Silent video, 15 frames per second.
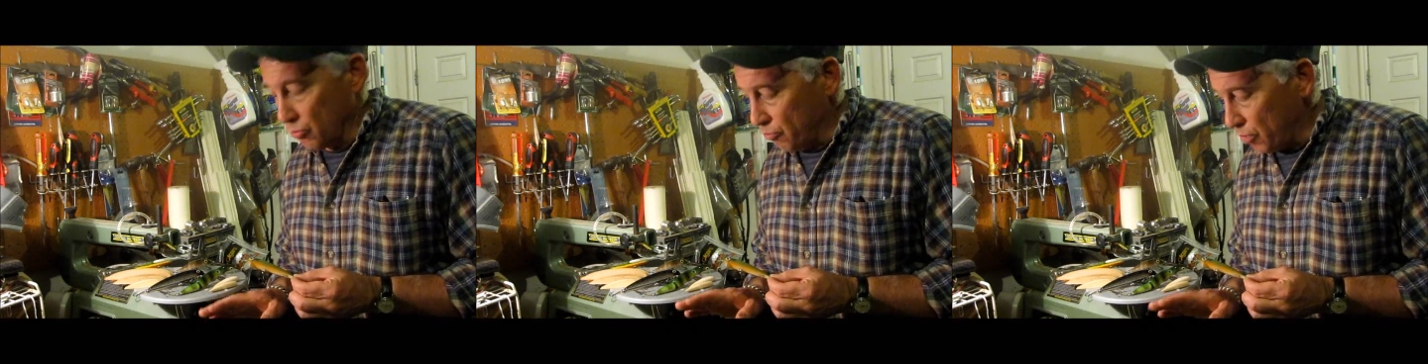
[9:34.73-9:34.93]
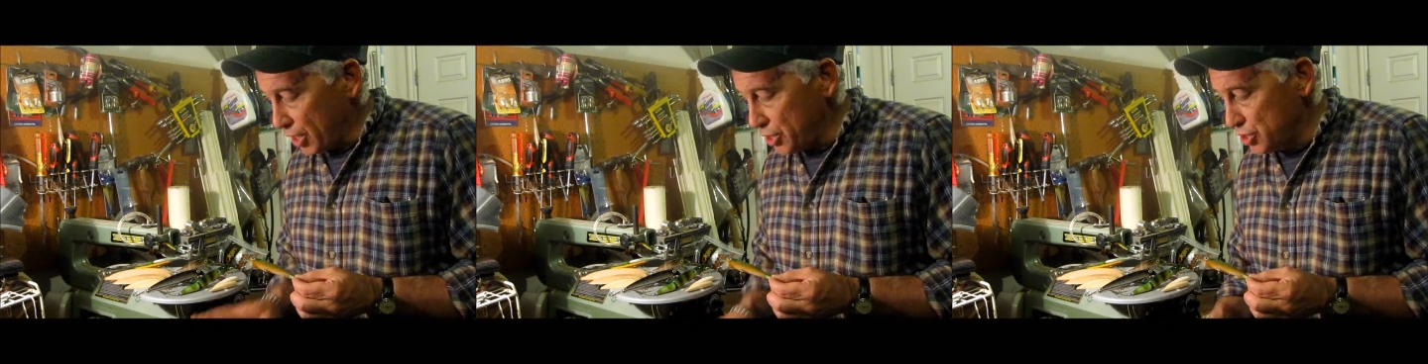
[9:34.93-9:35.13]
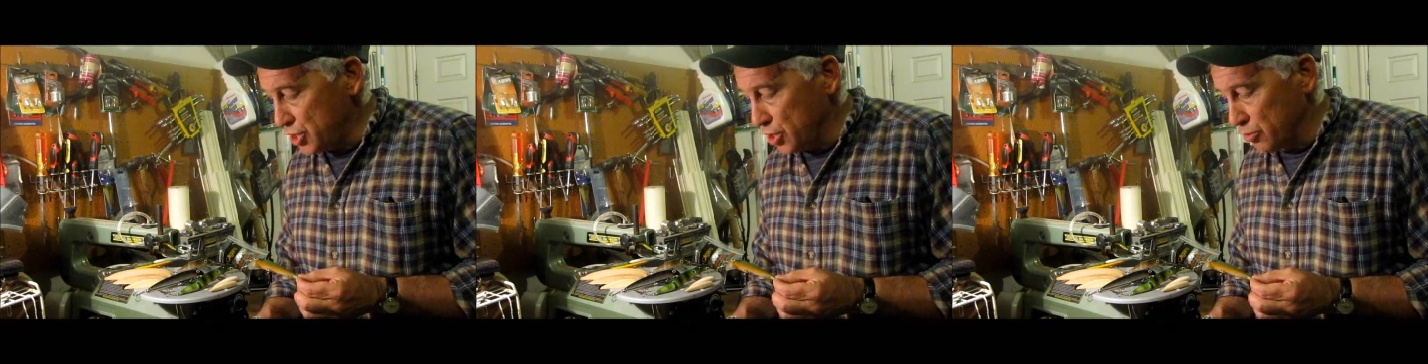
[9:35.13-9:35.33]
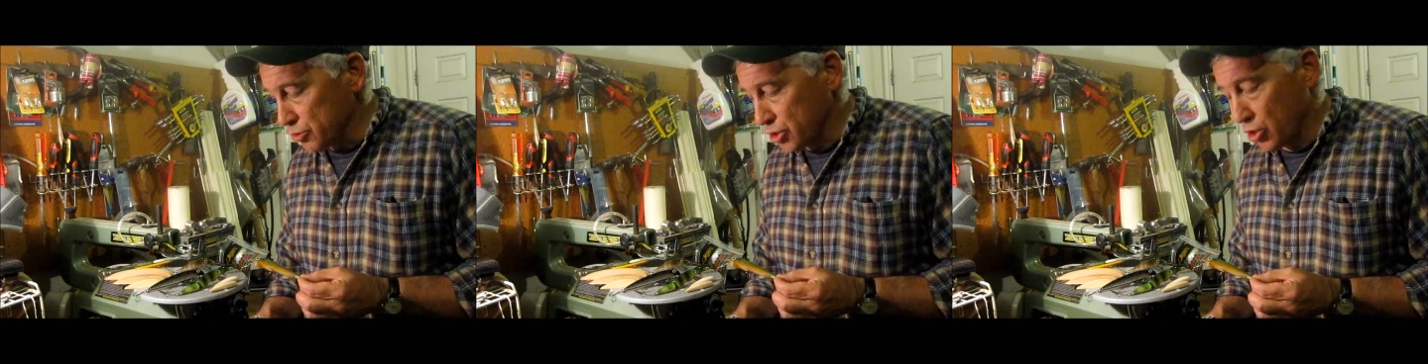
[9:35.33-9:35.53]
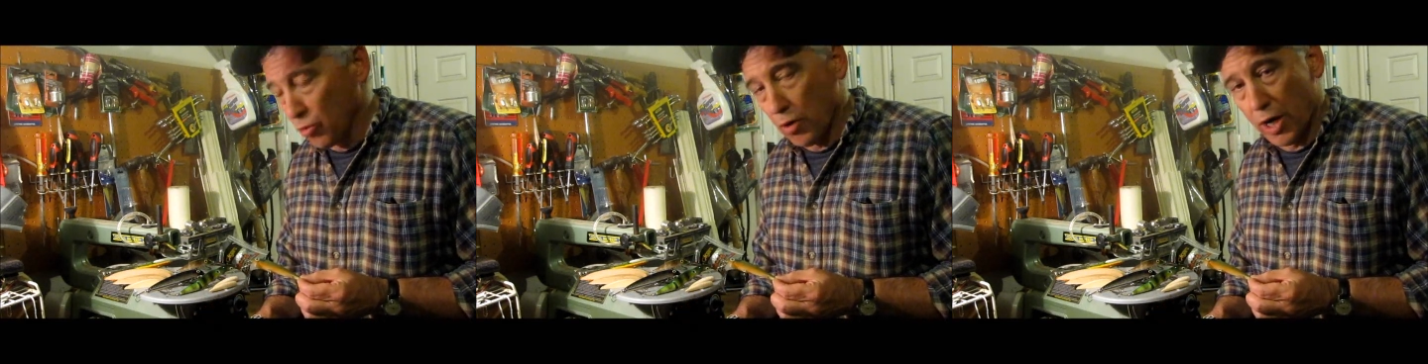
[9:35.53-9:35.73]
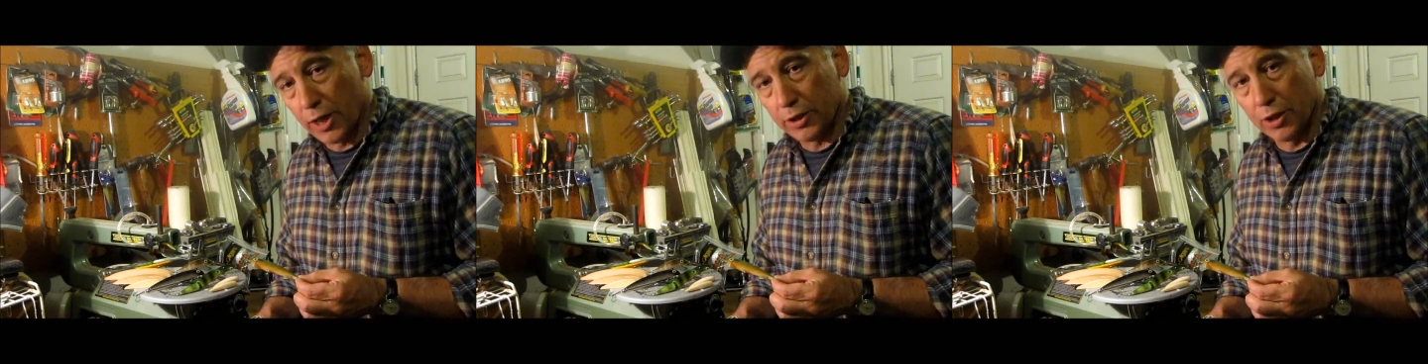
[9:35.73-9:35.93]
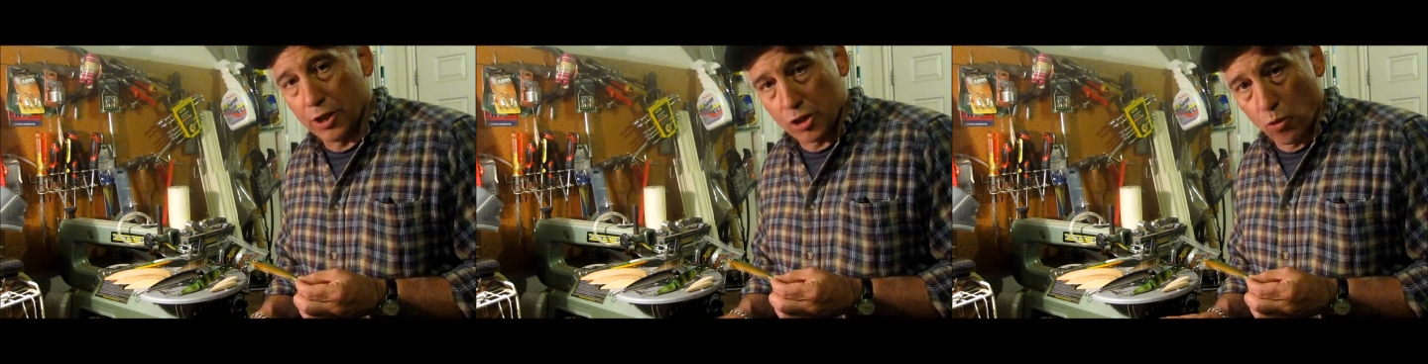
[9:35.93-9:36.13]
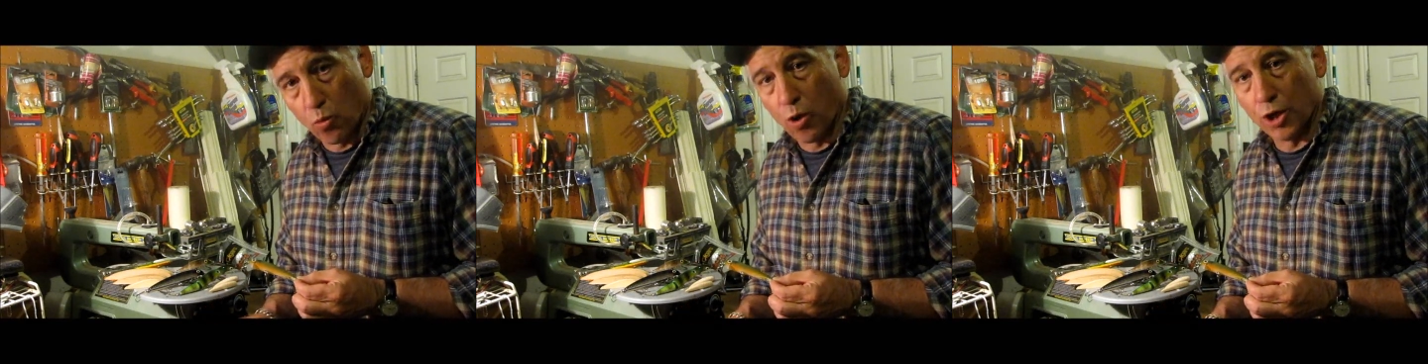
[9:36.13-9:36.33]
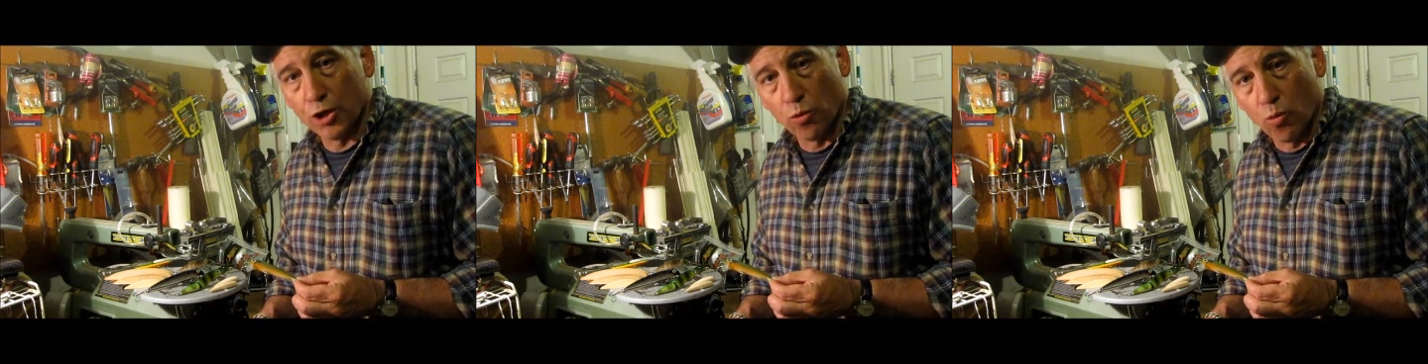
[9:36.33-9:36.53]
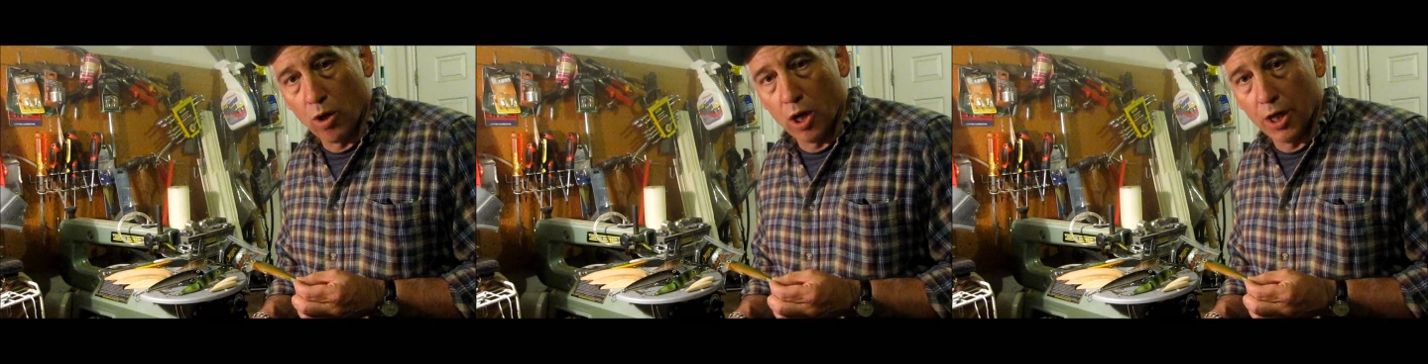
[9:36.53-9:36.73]
ratios correct, it's a
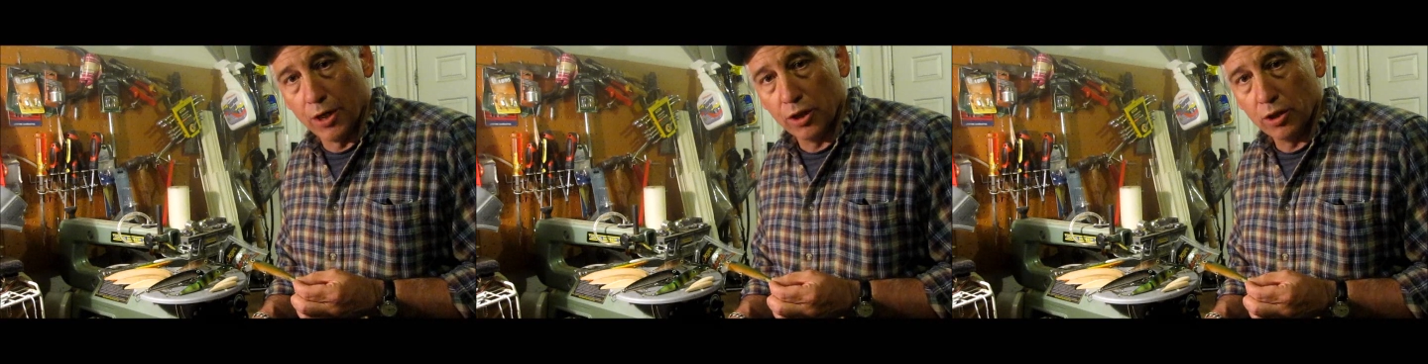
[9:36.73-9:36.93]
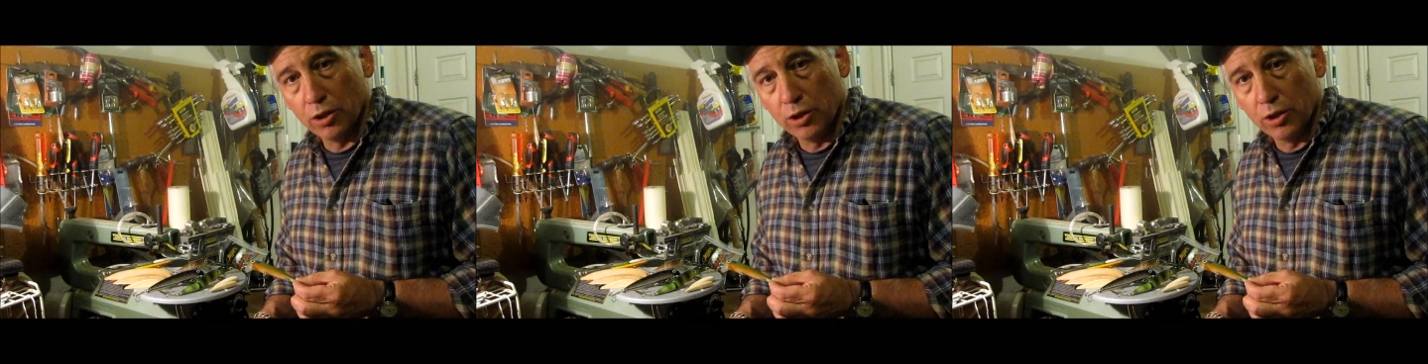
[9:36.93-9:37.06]
1-to-1,